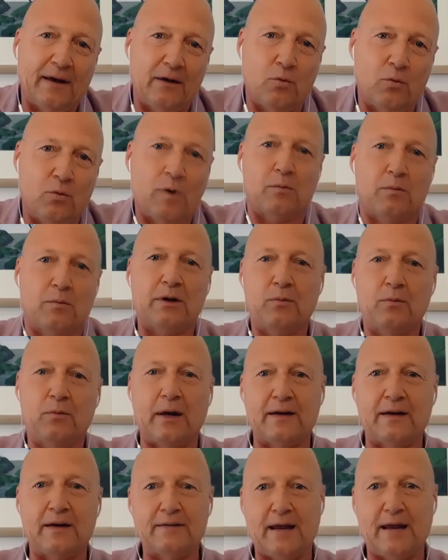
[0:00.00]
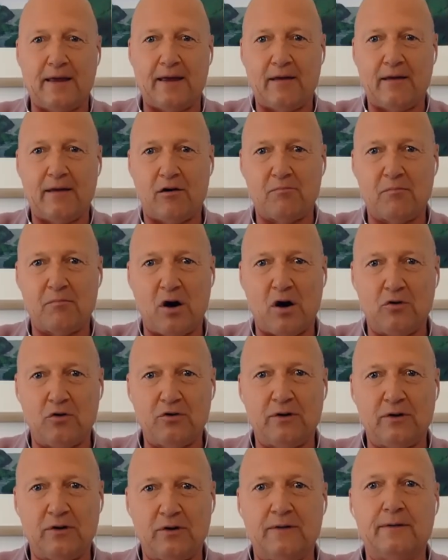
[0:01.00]
once we understand their
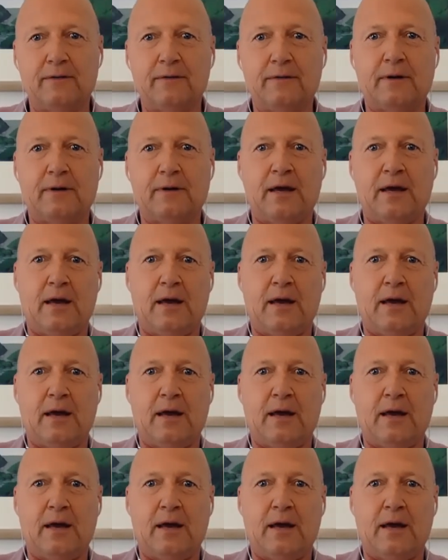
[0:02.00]
emotions,